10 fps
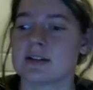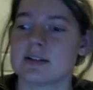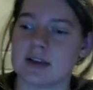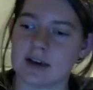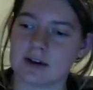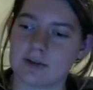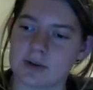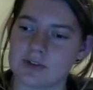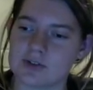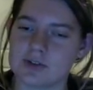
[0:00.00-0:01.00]
Take out one
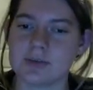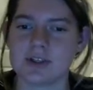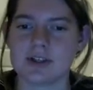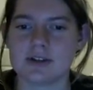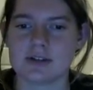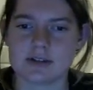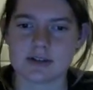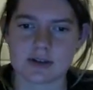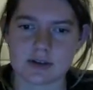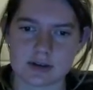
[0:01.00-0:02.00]
of the duplicates
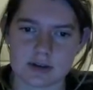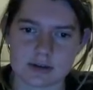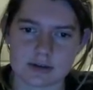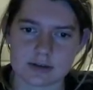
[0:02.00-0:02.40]
and